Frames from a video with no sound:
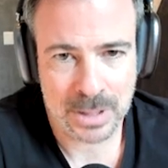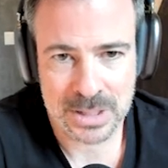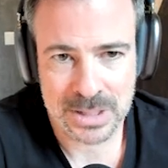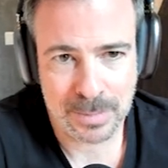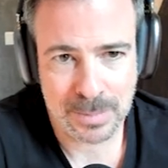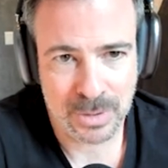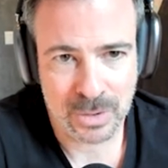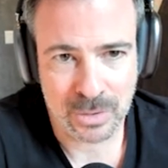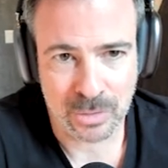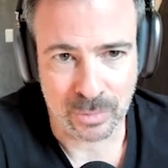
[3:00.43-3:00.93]

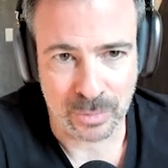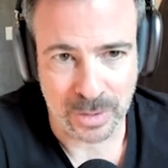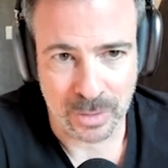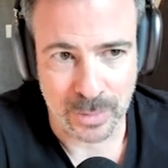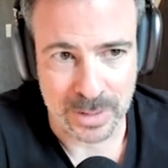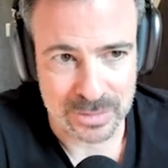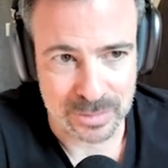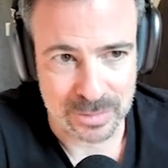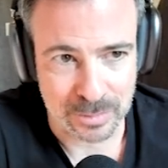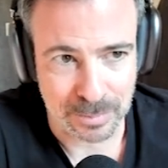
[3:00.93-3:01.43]
typical
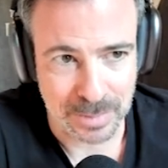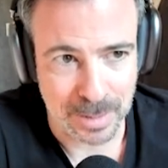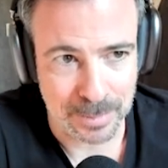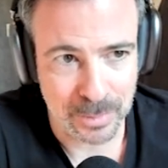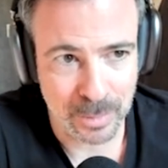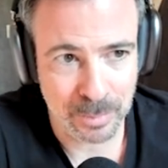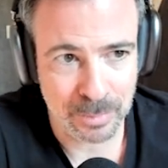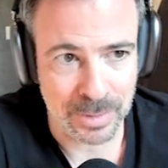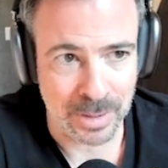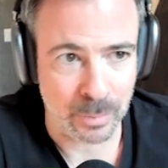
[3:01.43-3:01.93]
request from
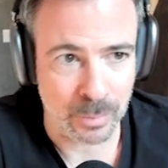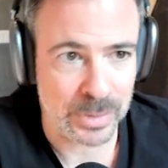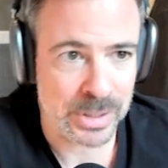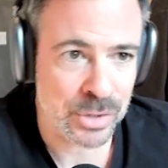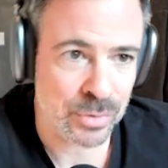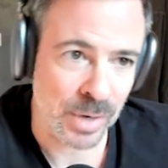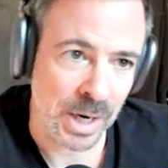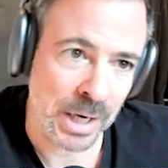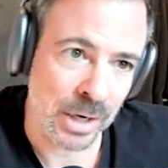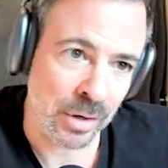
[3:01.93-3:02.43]
people, but we
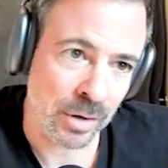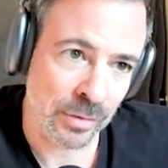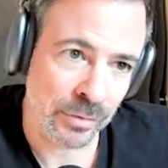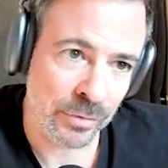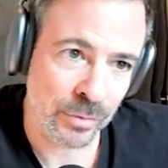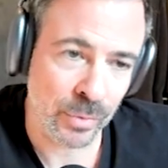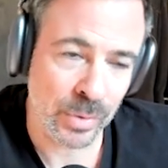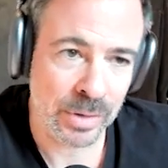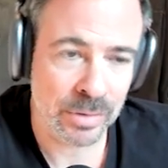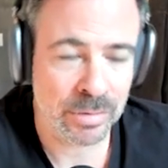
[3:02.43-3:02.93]
trade it
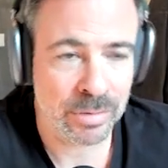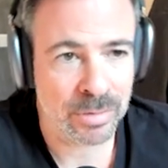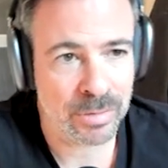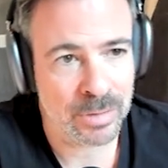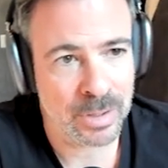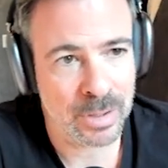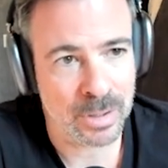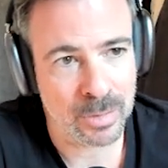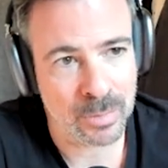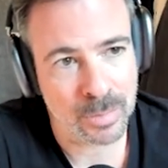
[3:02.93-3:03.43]
off with,
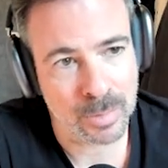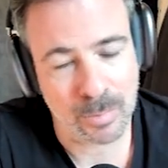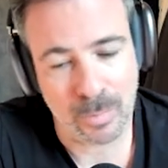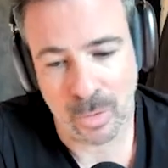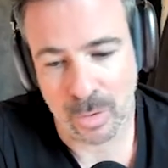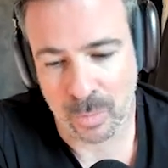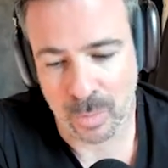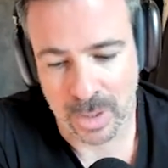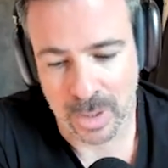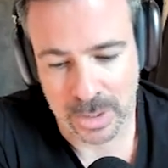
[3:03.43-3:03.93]

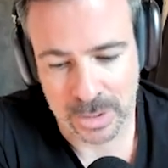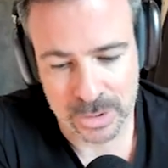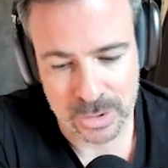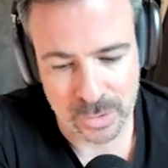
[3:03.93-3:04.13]
more work